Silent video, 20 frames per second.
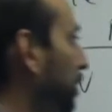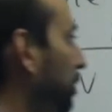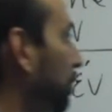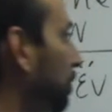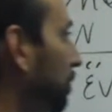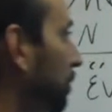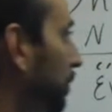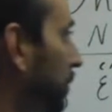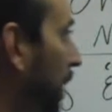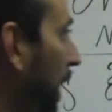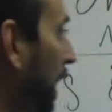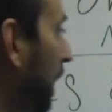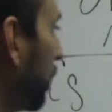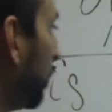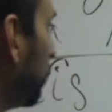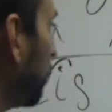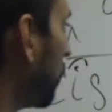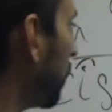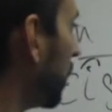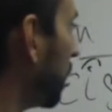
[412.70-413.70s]
you say
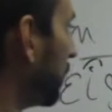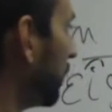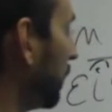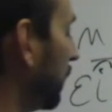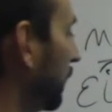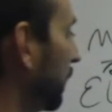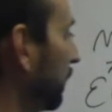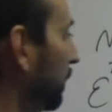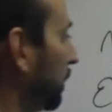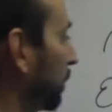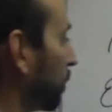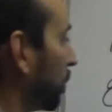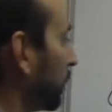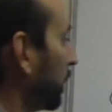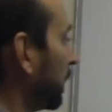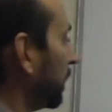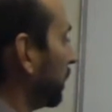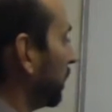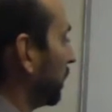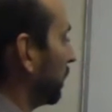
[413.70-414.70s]
1 in
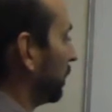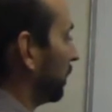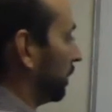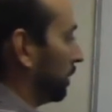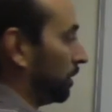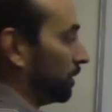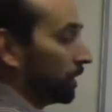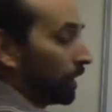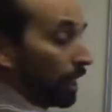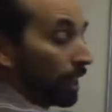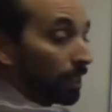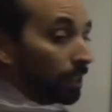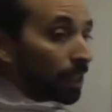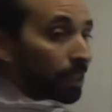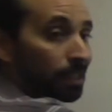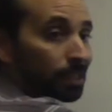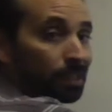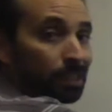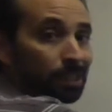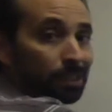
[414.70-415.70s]
Greek? You say it
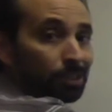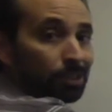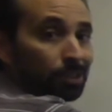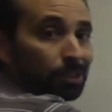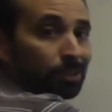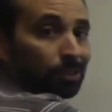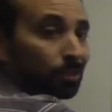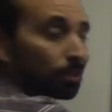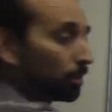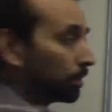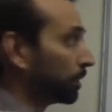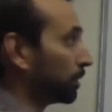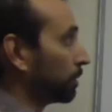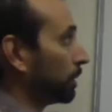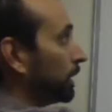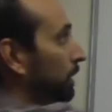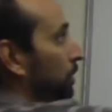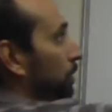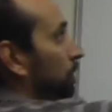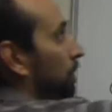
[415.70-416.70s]
like this. There is